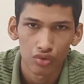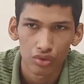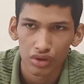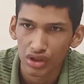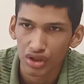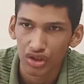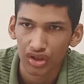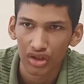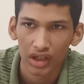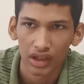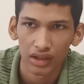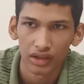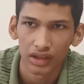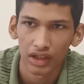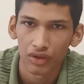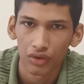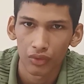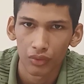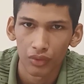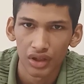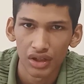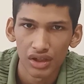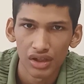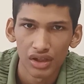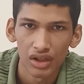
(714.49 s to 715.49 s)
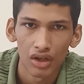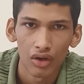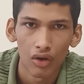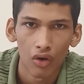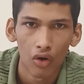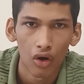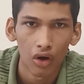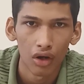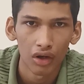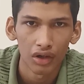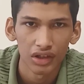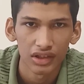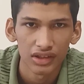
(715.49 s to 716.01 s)
You can check that over here
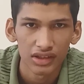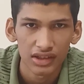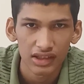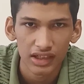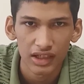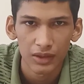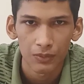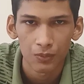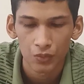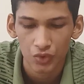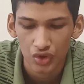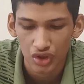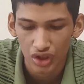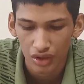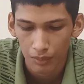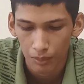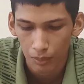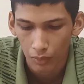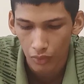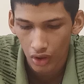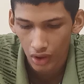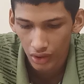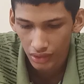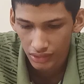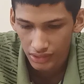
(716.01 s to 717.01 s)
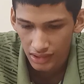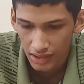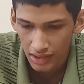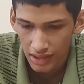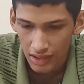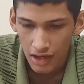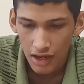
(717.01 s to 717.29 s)
or description box.